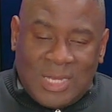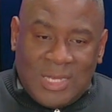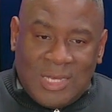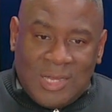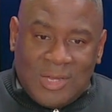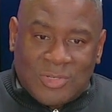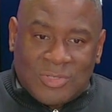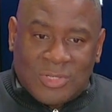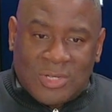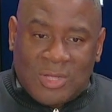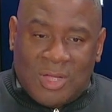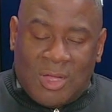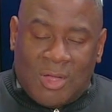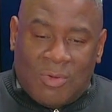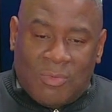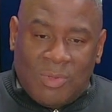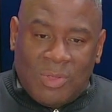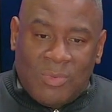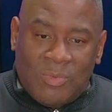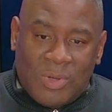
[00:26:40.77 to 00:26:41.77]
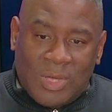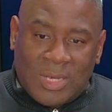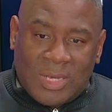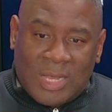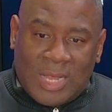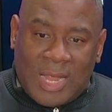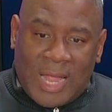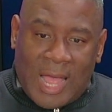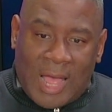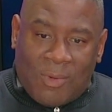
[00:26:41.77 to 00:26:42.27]
10 years ago, we went
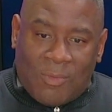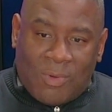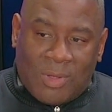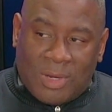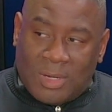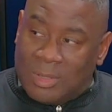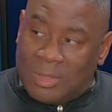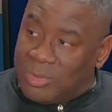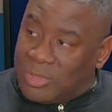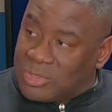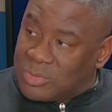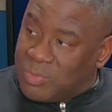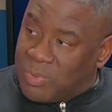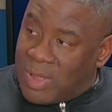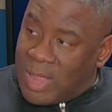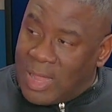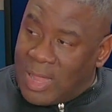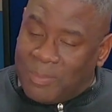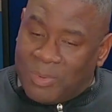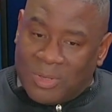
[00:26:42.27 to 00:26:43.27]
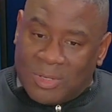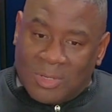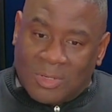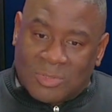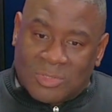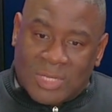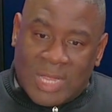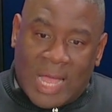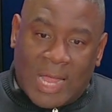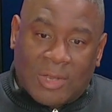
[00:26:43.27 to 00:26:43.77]
and got one of the most
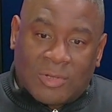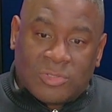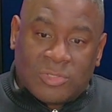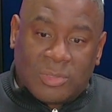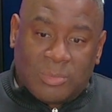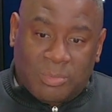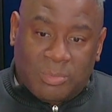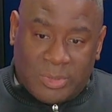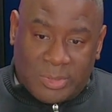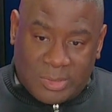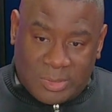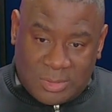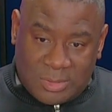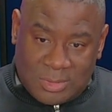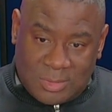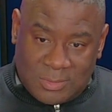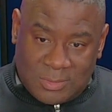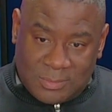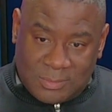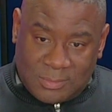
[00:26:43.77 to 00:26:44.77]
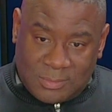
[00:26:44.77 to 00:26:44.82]
popular scholarship books.